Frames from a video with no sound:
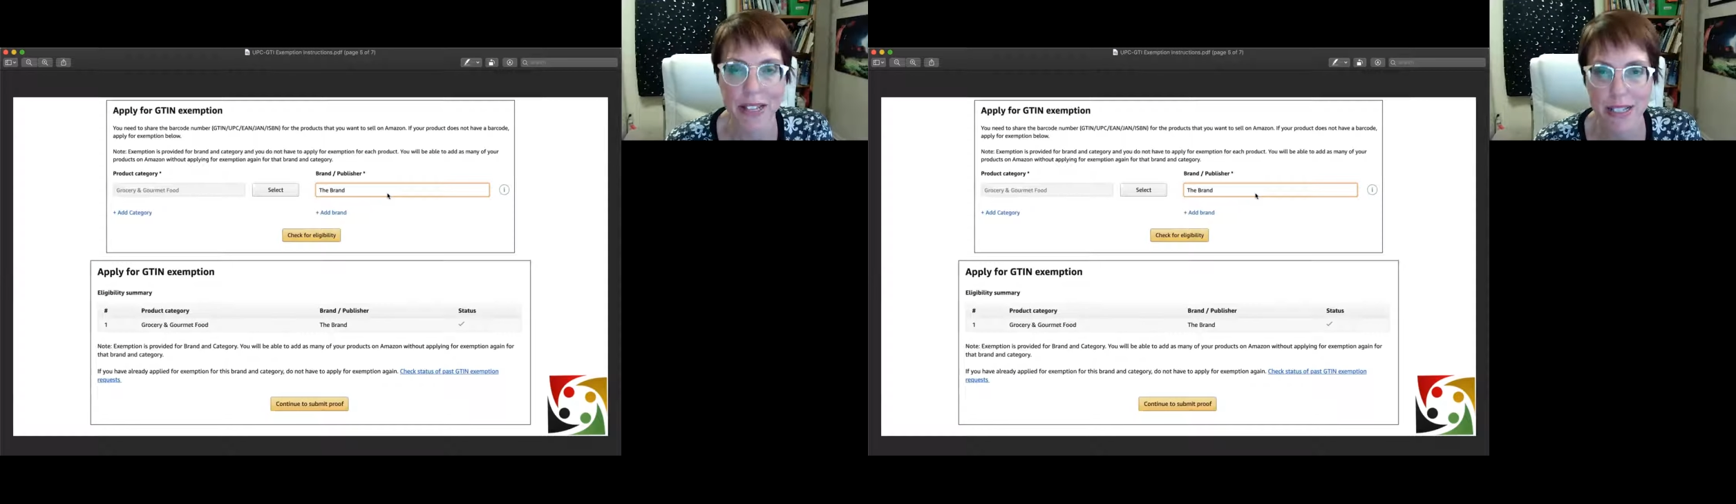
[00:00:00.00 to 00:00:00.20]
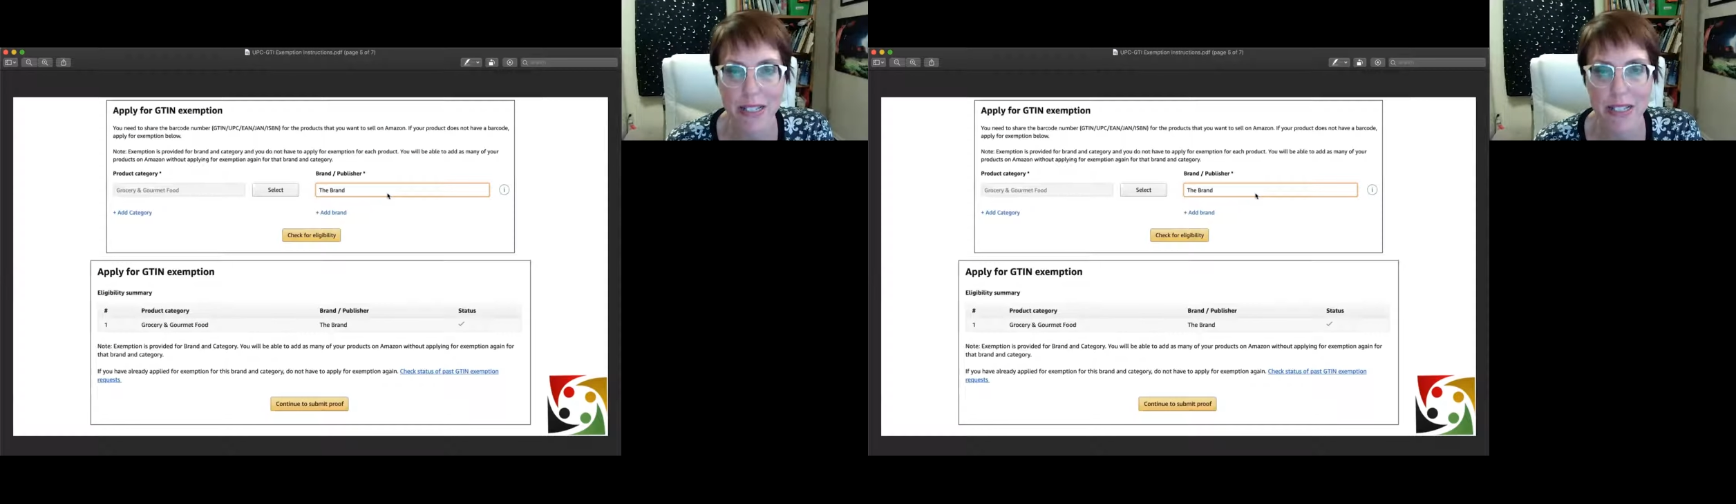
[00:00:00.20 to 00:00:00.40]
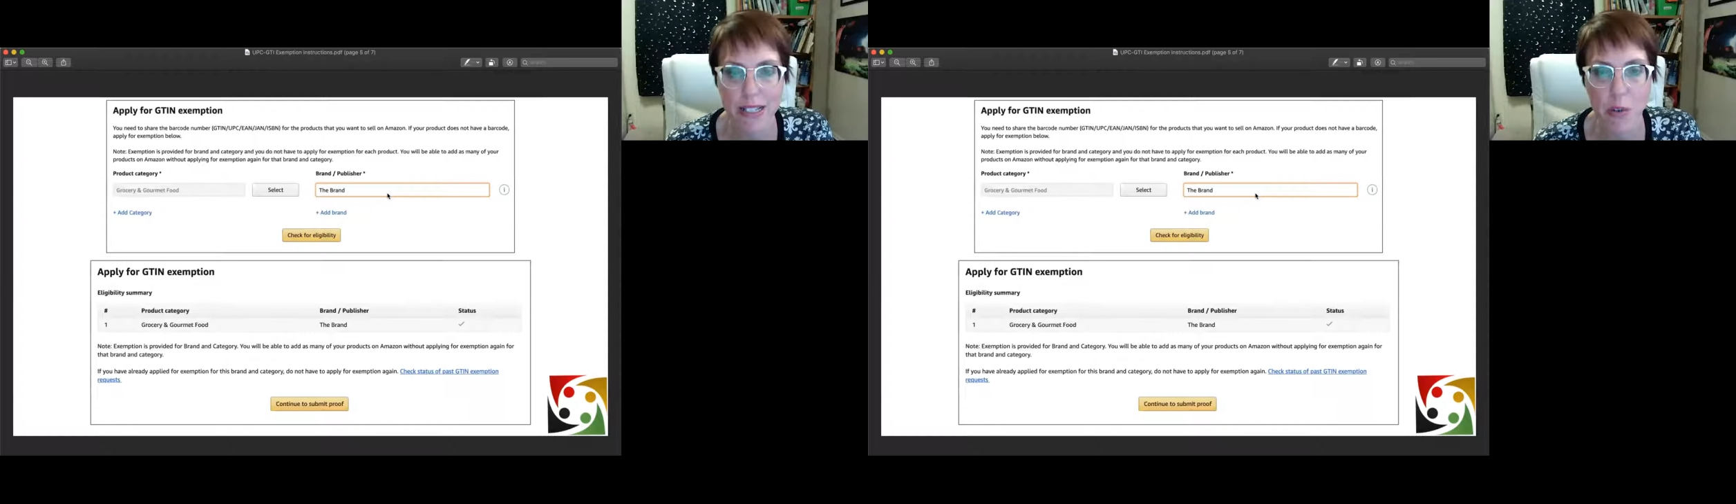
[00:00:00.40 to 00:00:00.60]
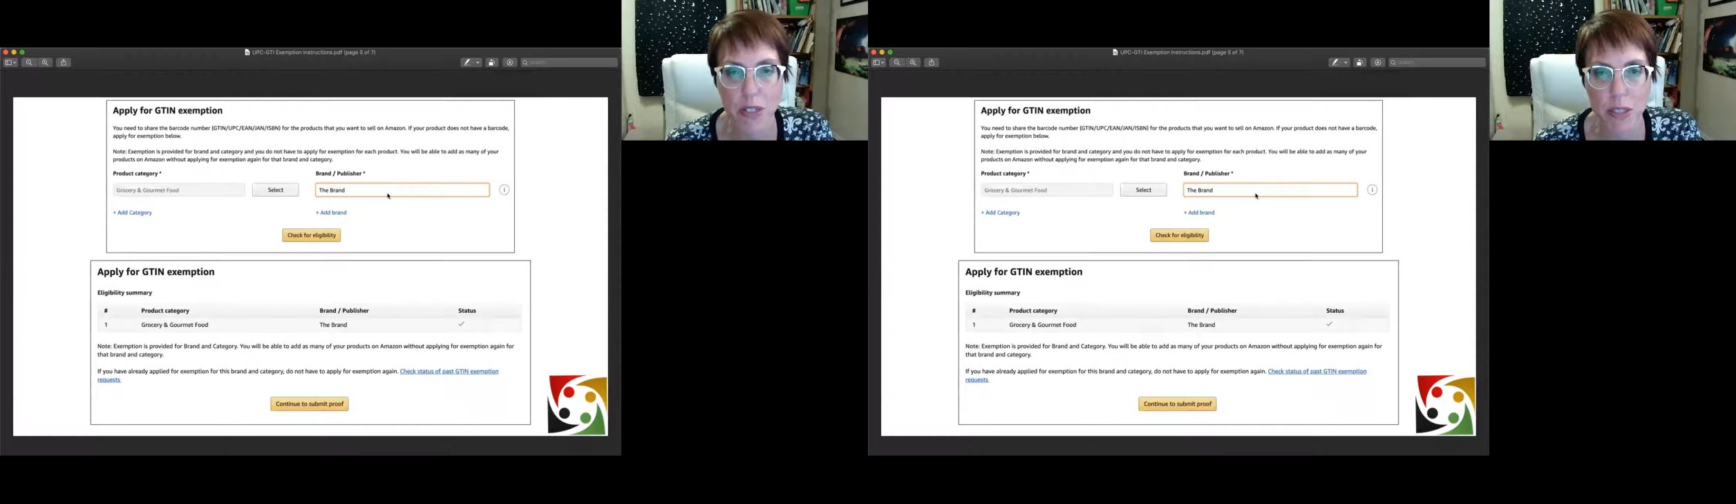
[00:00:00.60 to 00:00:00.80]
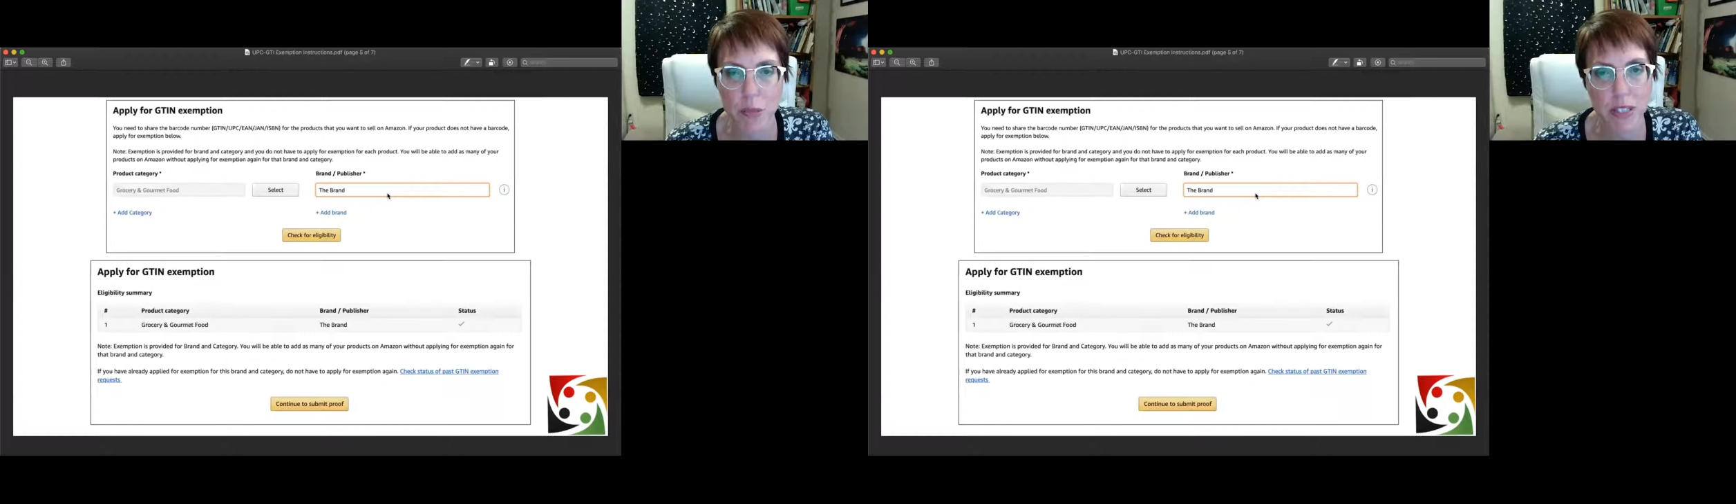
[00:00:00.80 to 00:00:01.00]
isn't in the
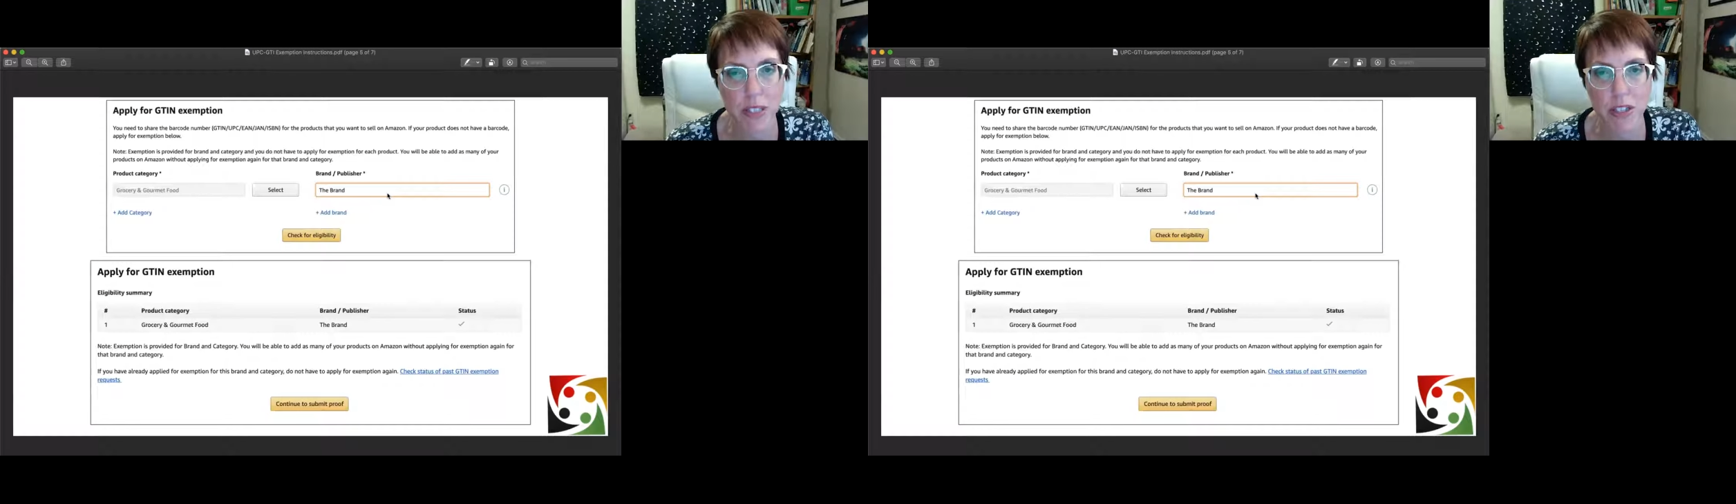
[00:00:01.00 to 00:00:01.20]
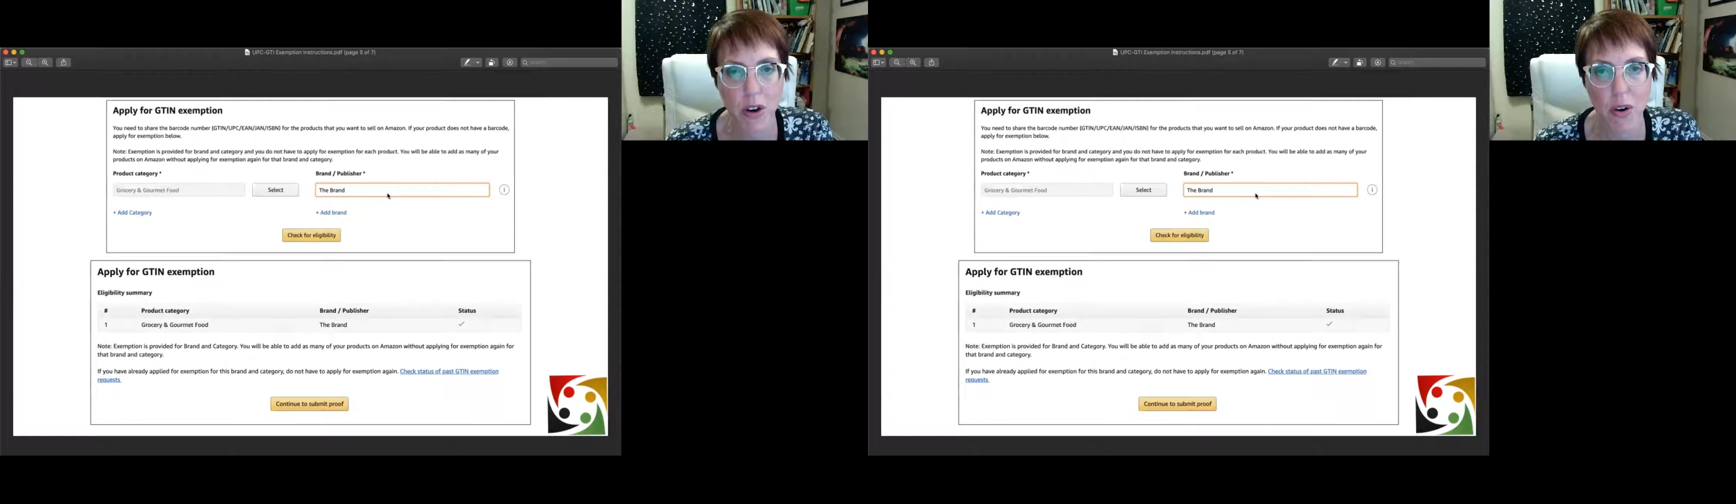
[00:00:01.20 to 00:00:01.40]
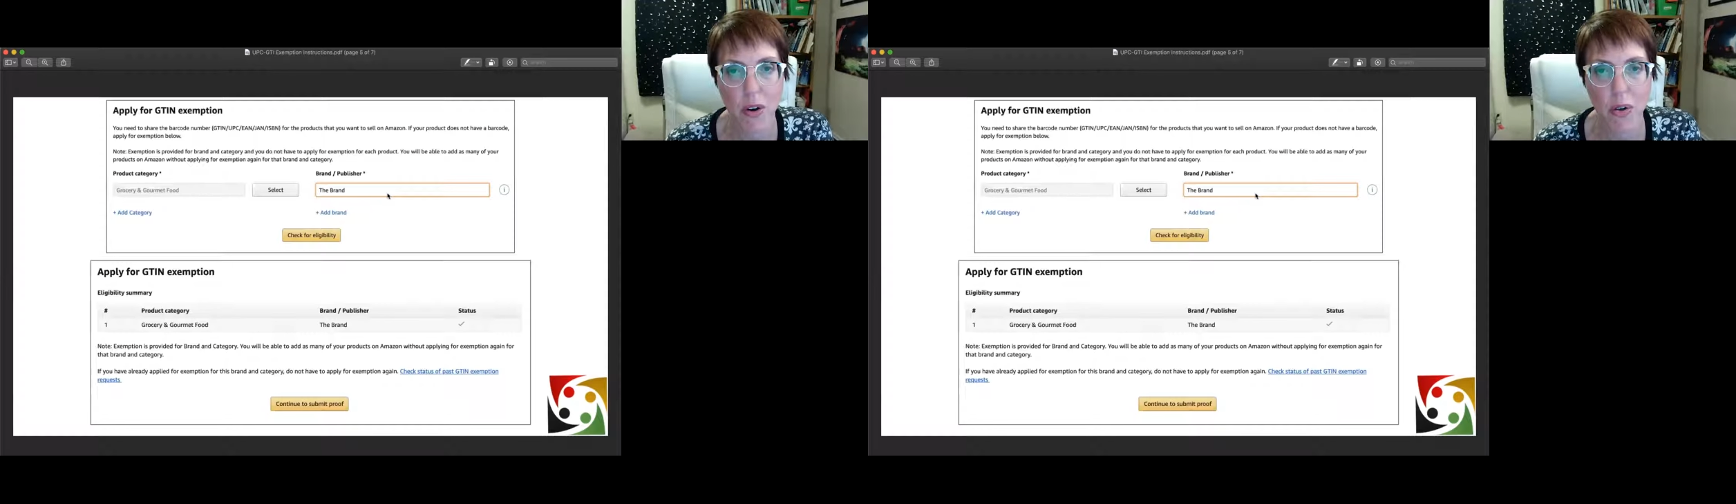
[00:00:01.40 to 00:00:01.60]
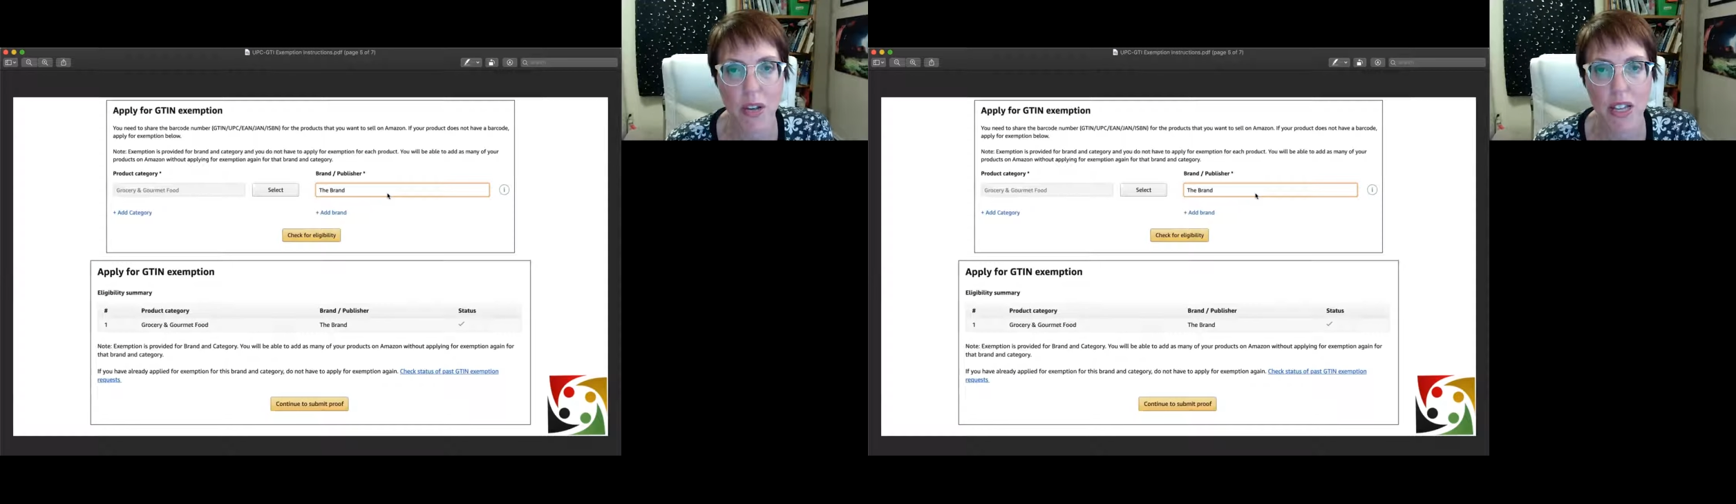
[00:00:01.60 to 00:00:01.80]
USPTO